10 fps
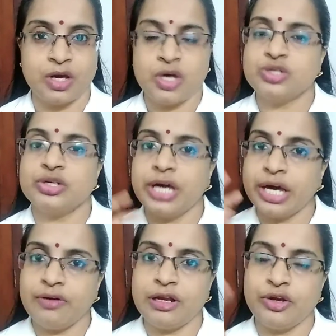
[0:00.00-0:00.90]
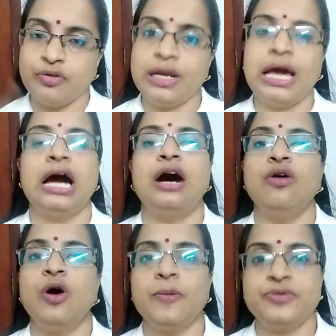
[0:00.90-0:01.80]
So there you will have
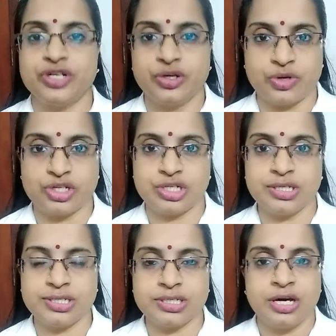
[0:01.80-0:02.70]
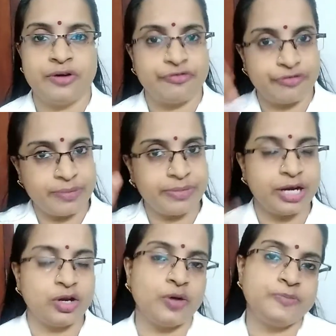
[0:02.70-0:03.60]
option questions. From that
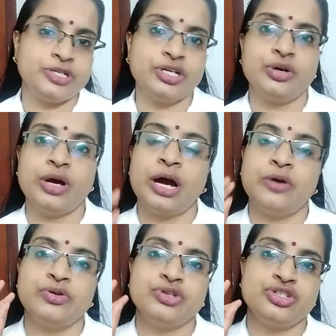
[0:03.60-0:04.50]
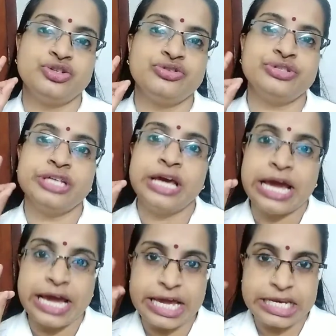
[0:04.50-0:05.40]
option you have to choose
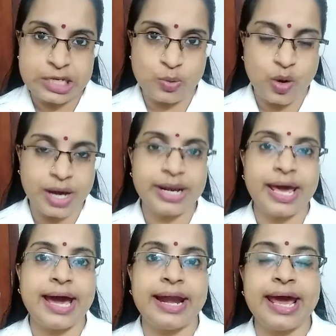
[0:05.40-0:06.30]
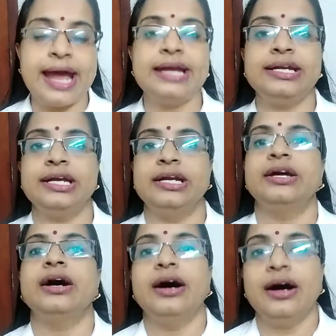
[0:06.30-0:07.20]
any one and attend
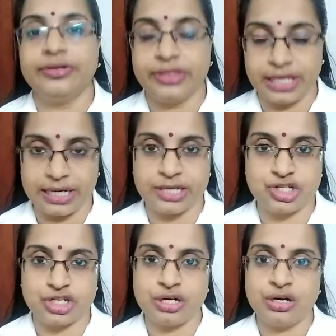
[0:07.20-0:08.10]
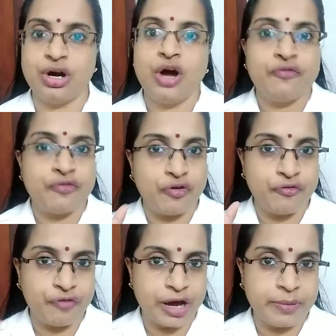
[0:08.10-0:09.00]
the letter for
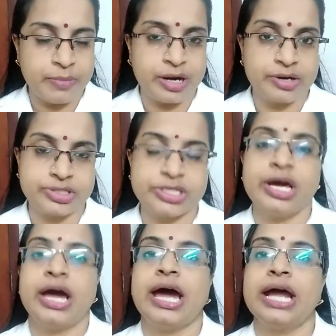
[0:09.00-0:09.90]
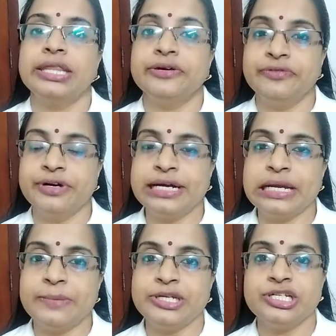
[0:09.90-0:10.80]
5 marks, and the word
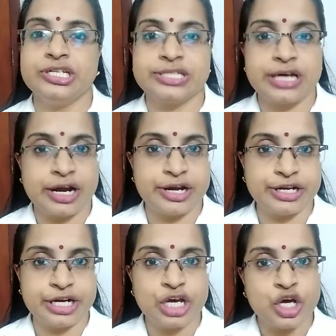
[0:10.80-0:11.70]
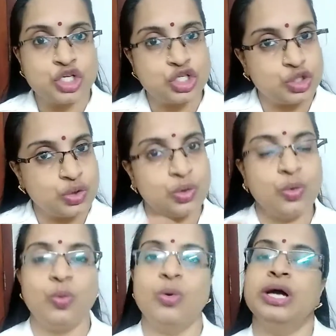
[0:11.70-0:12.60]
limit is 100 to
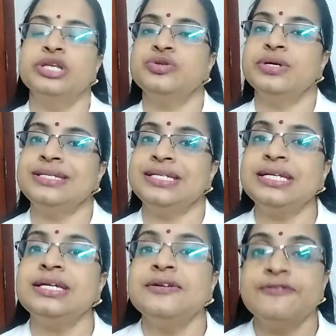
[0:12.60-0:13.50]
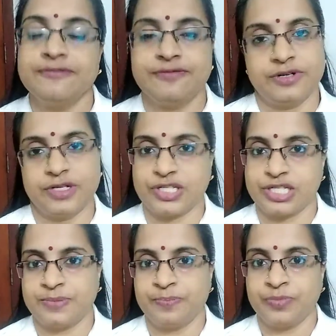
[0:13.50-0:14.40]
120 words.